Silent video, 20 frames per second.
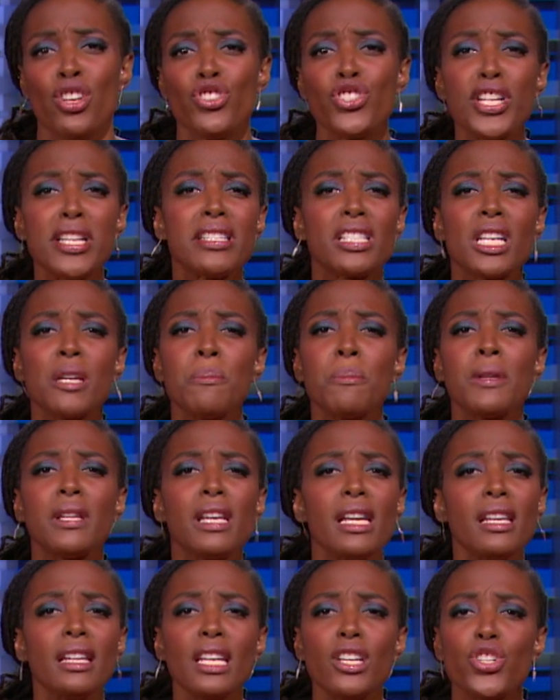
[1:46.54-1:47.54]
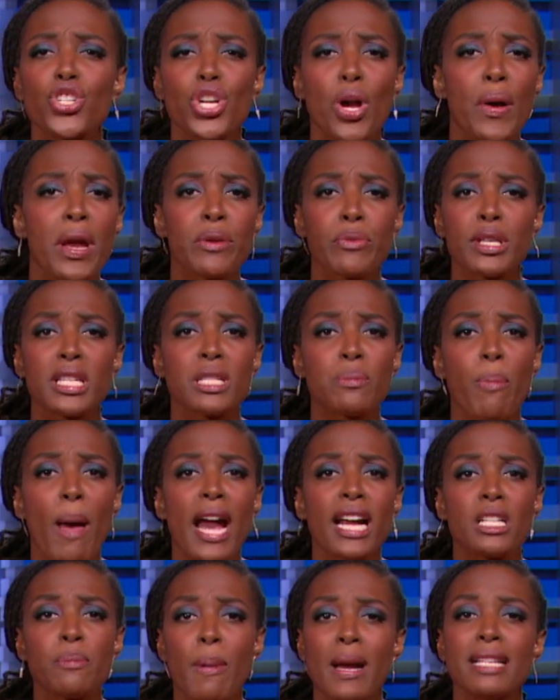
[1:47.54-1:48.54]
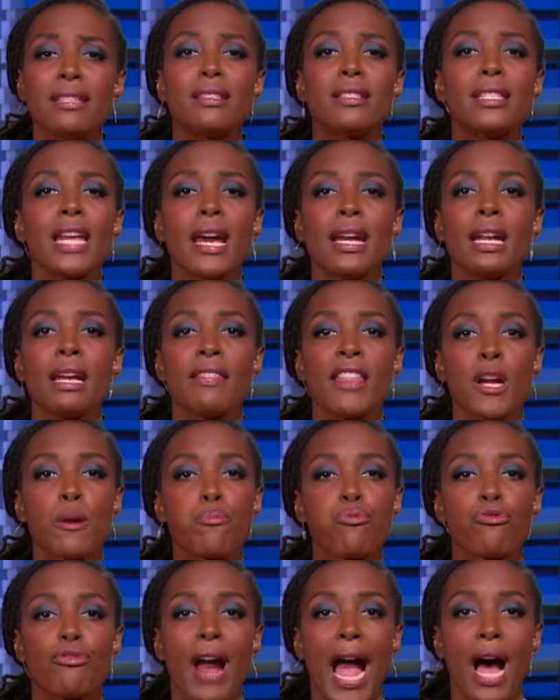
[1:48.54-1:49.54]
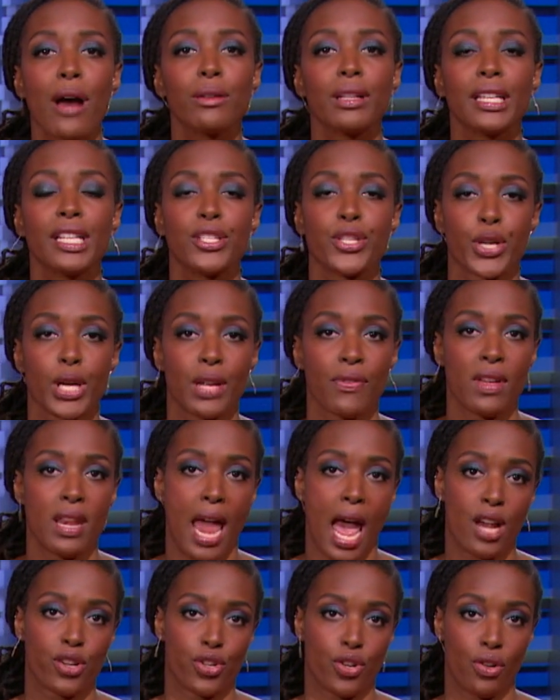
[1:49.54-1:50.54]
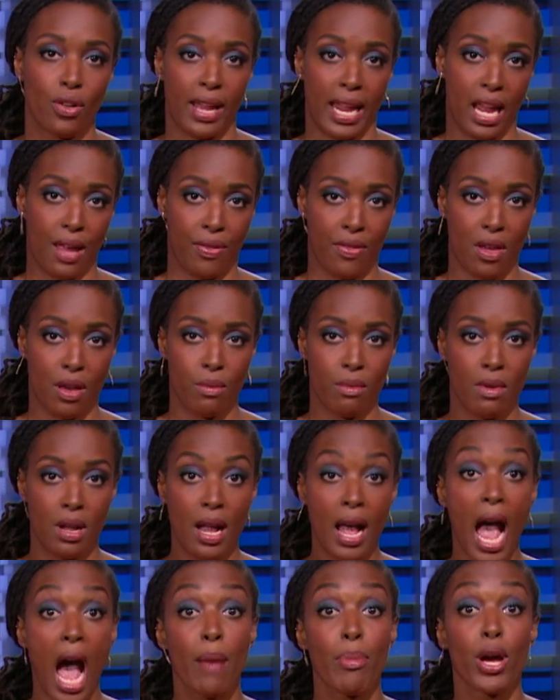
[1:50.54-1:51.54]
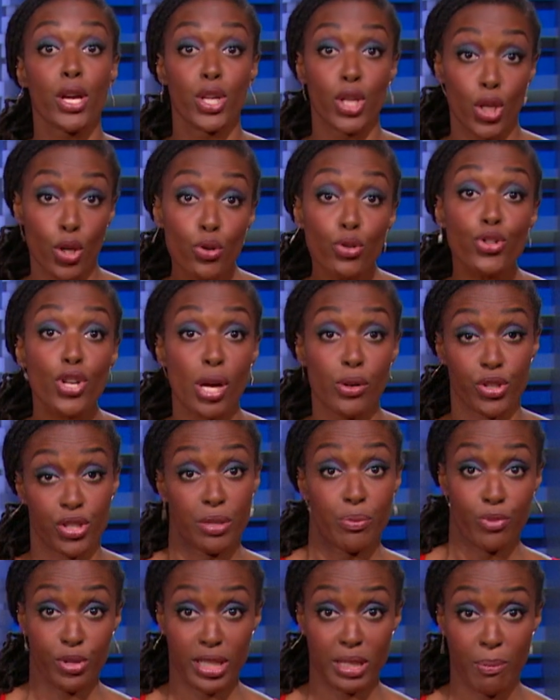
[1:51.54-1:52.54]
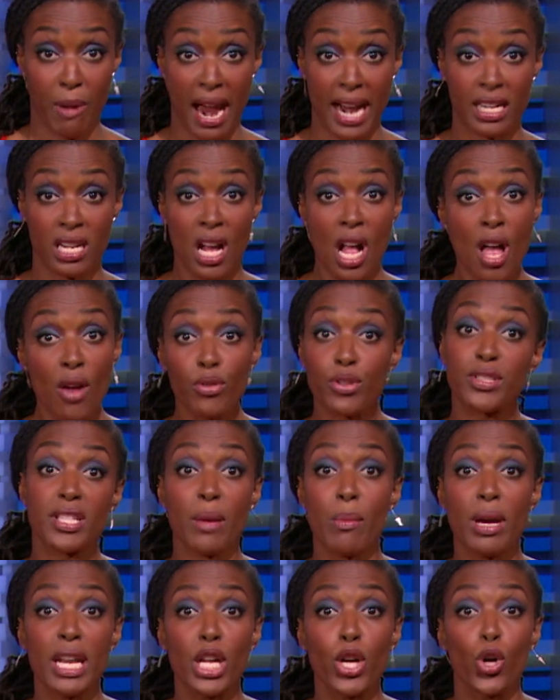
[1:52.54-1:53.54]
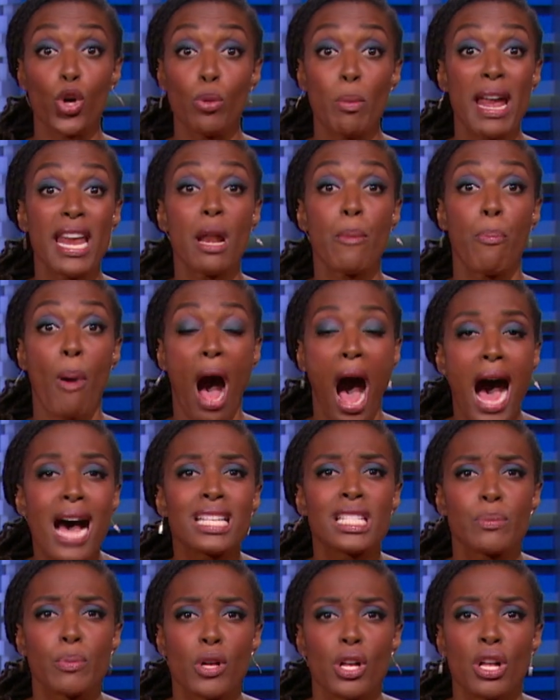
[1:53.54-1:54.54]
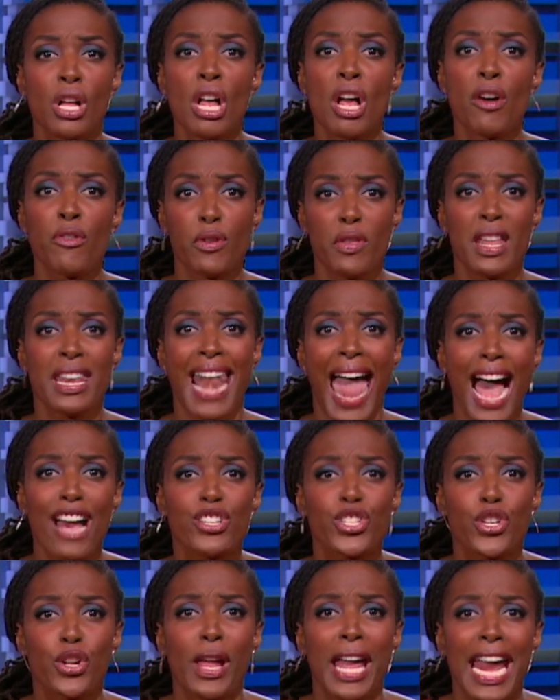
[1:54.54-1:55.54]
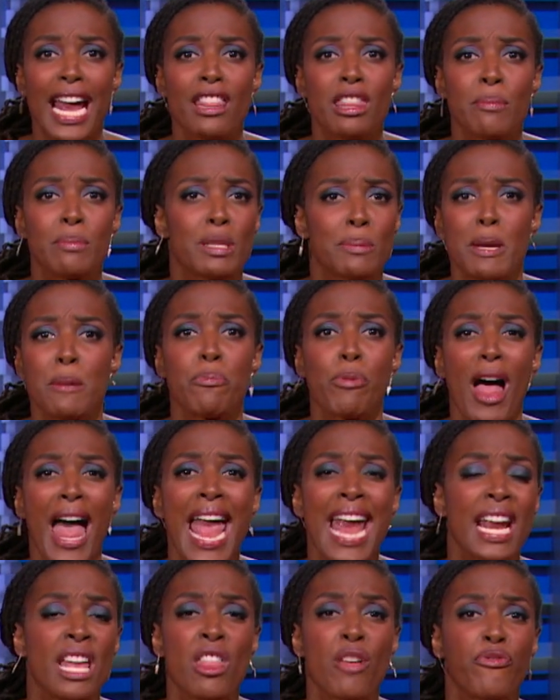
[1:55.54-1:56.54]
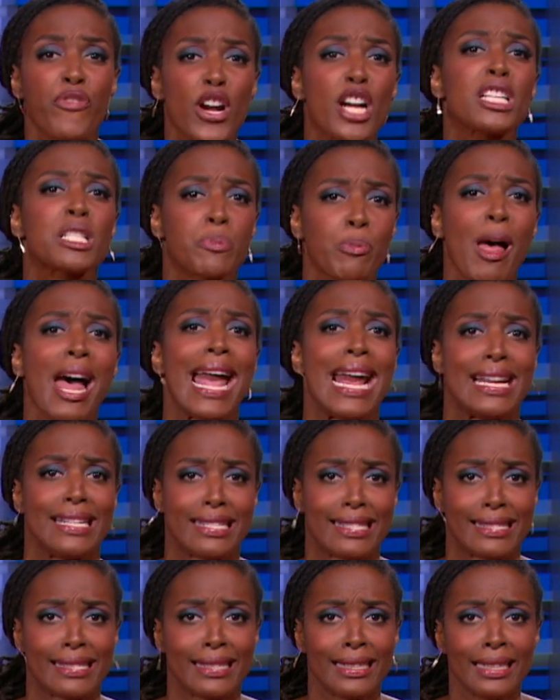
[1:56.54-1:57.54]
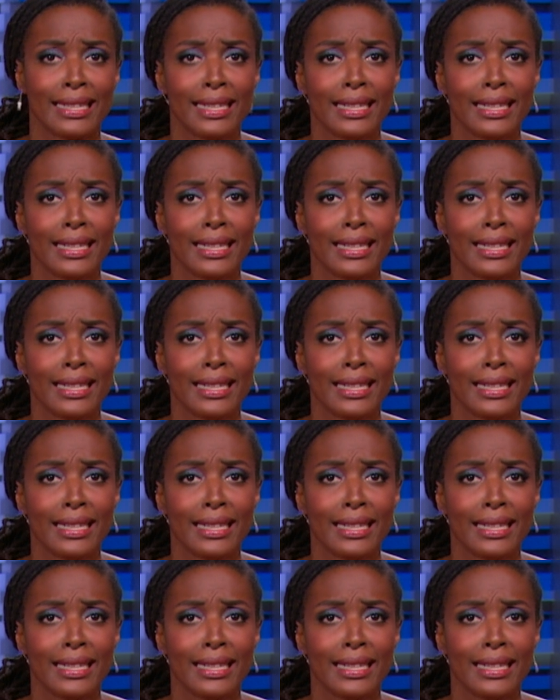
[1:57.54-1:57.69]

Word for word: She's completely showing respect by standing there proudly during the national anthem. How about you show some respect for somebody who made it possible for the national anthem to be playing in the first place?